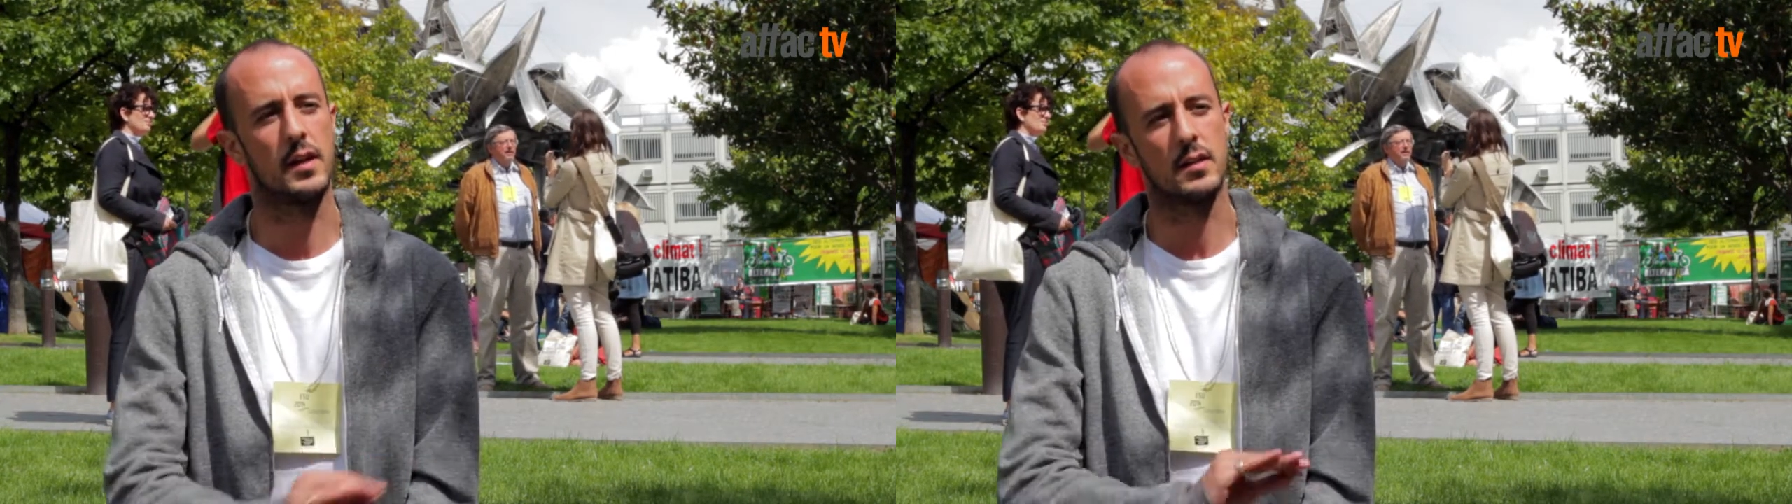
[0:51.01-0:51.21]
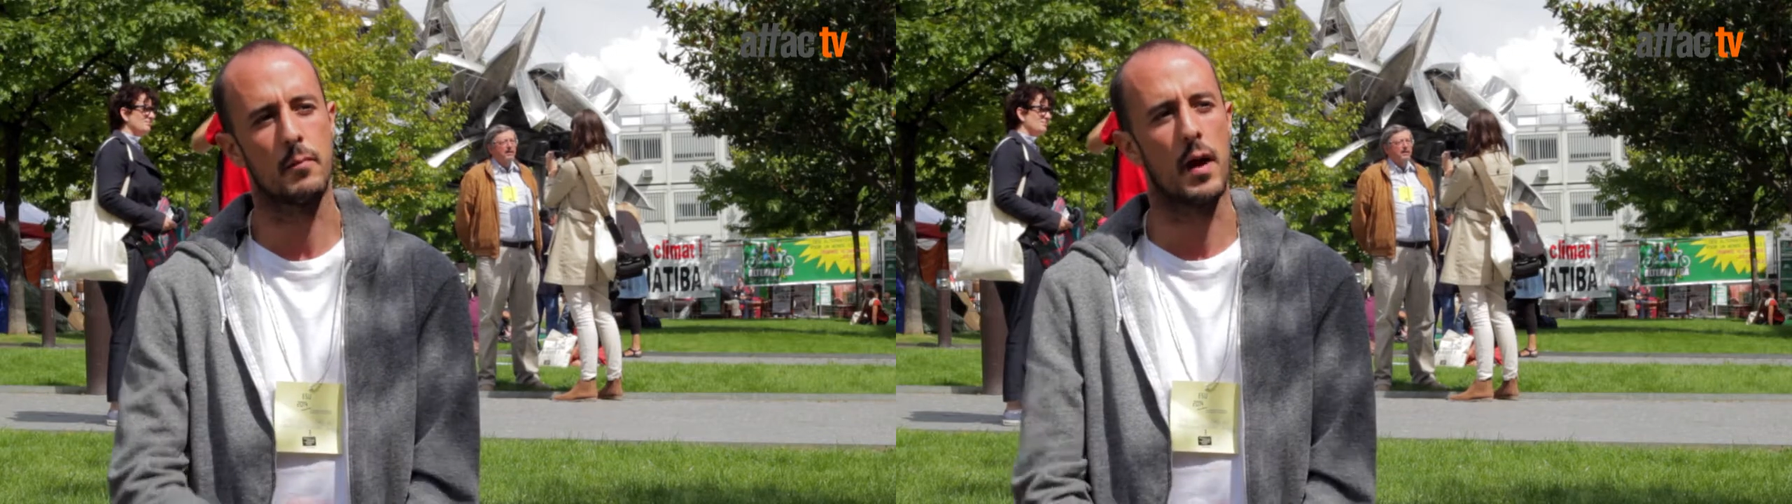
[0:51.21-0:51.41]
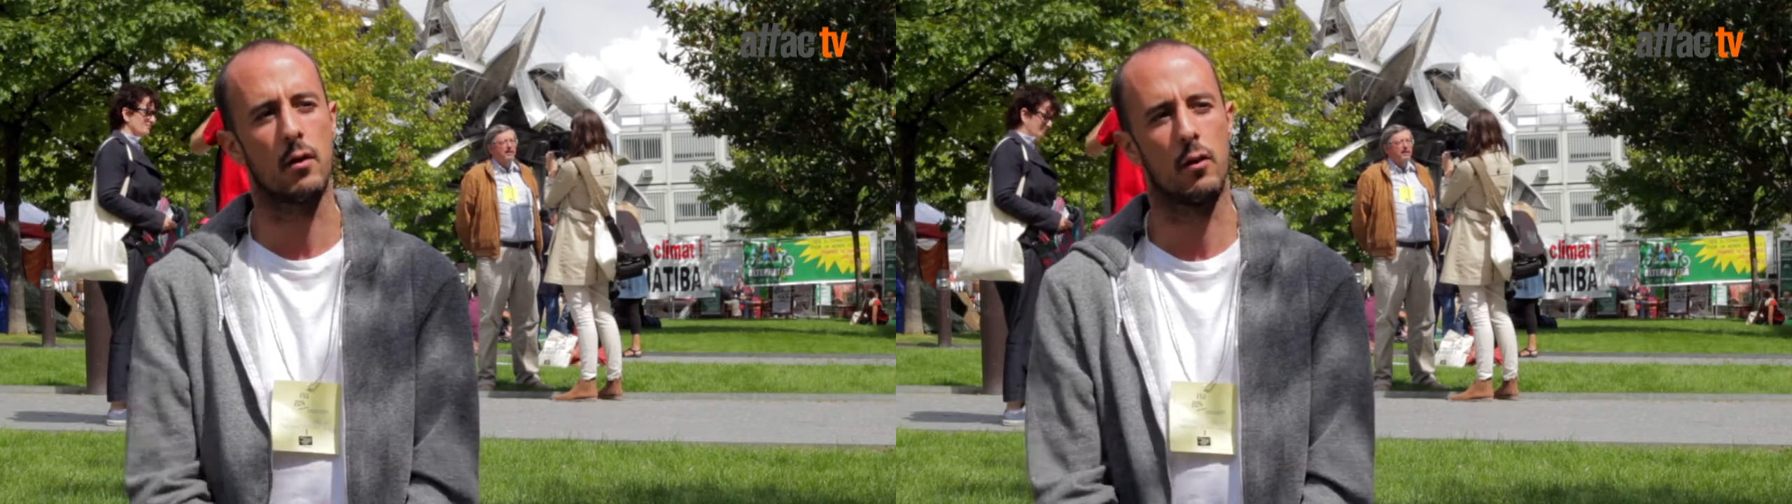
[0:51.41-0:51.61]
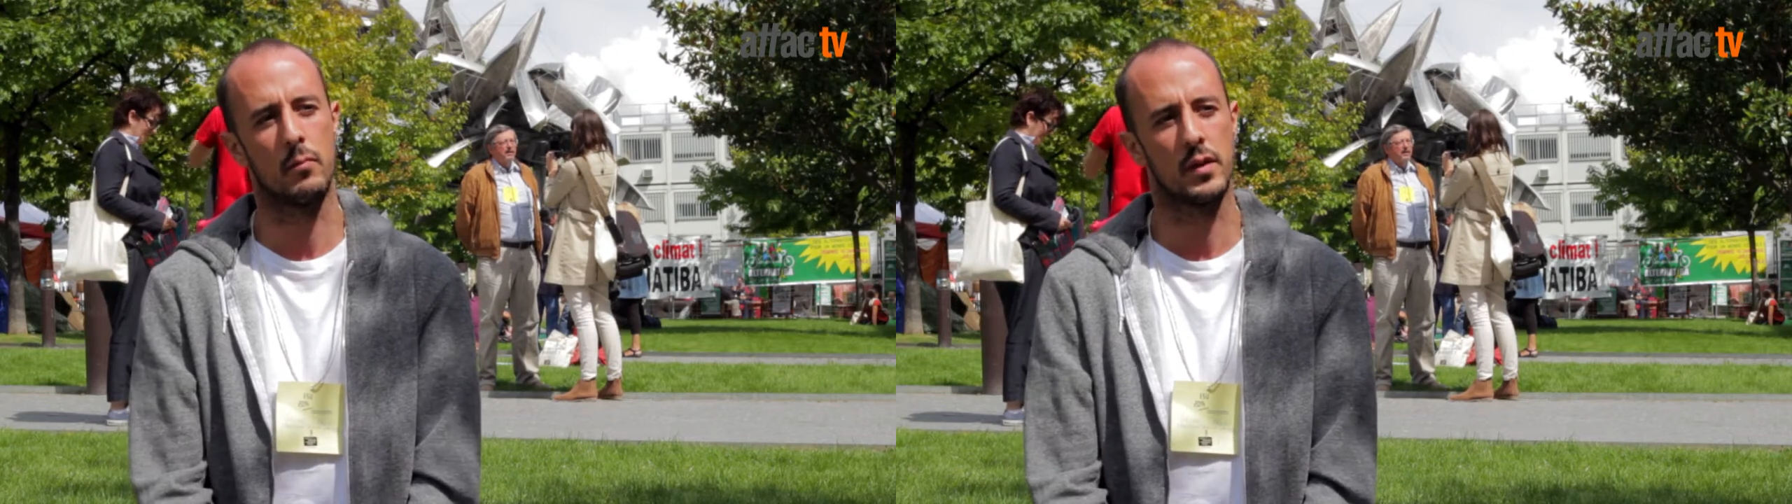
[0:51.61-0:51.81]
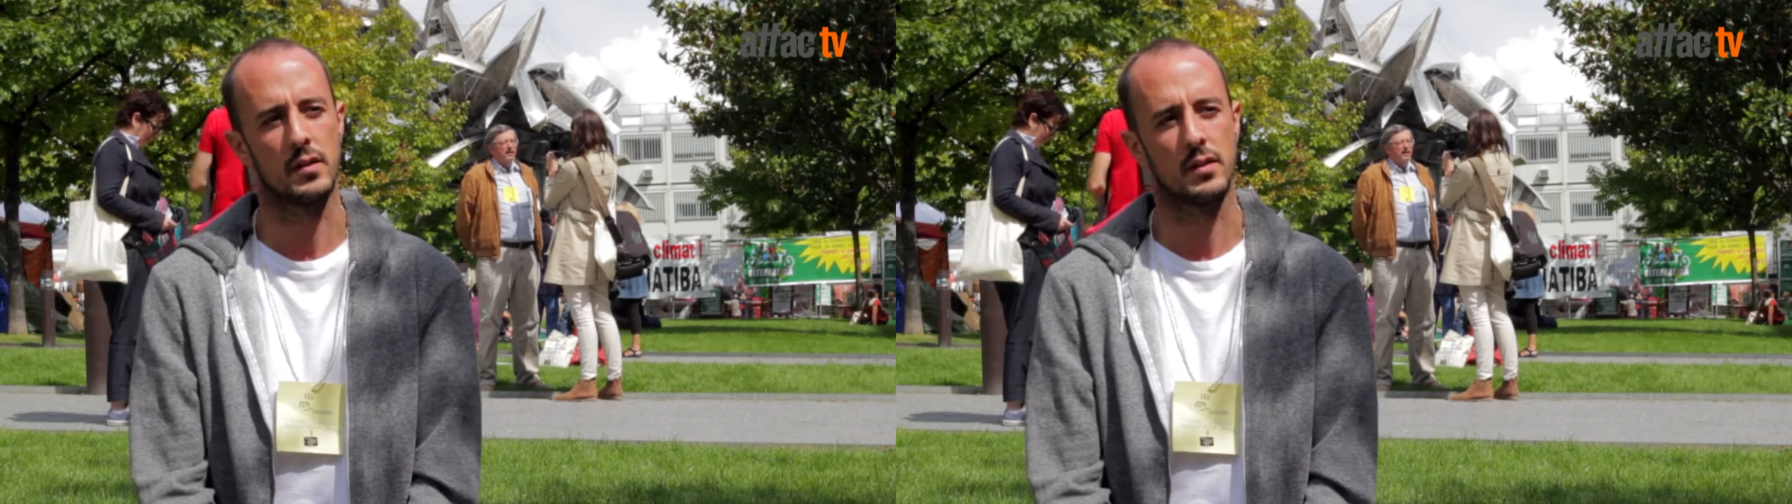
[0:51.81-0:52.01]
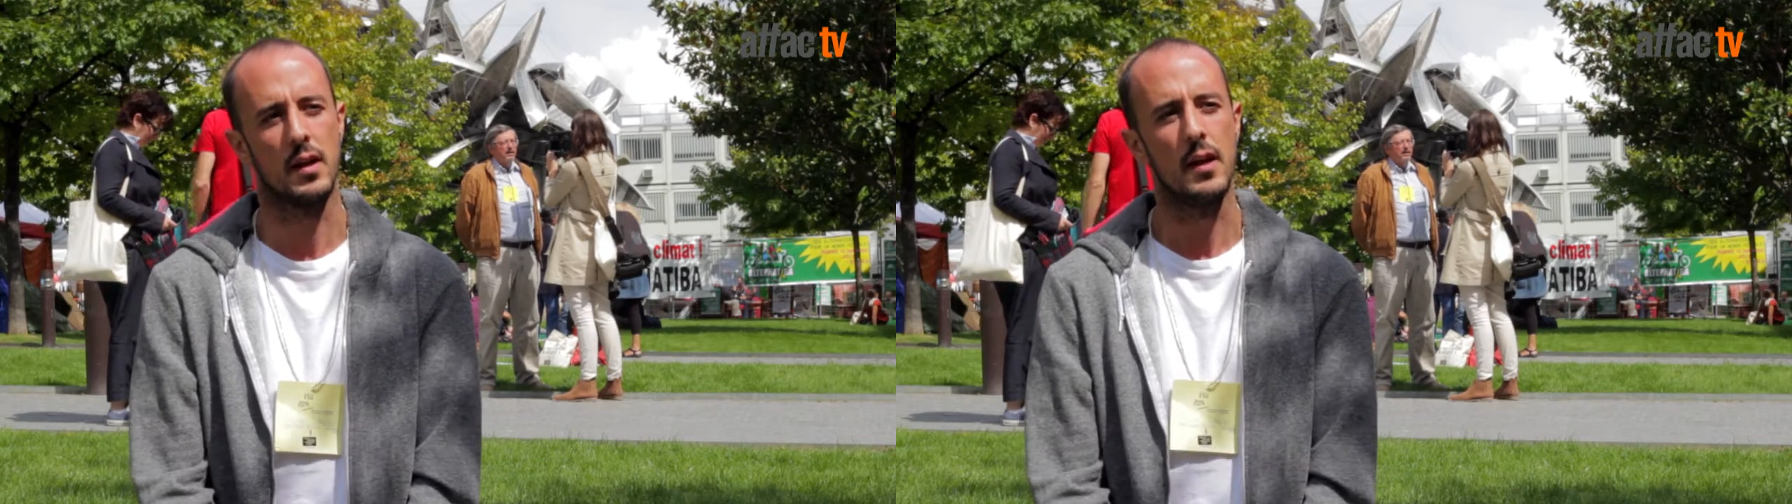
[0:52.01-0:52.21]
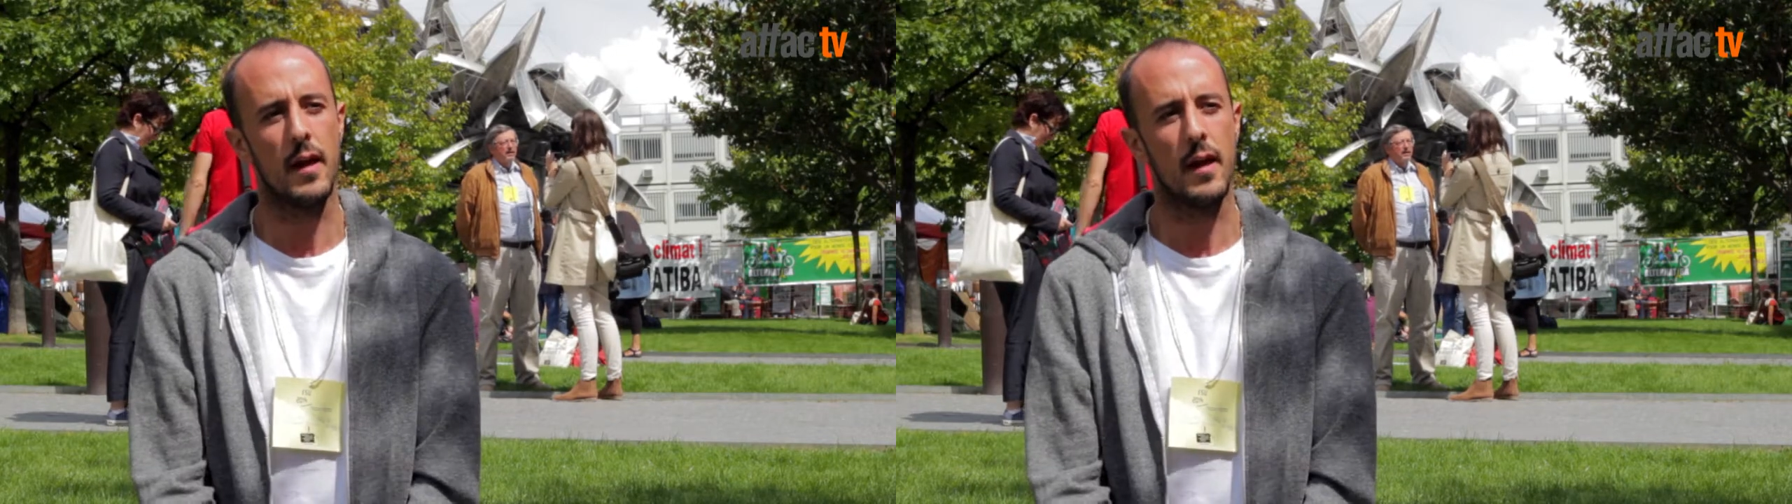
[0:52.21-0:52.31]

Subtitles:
tobacco lobbyists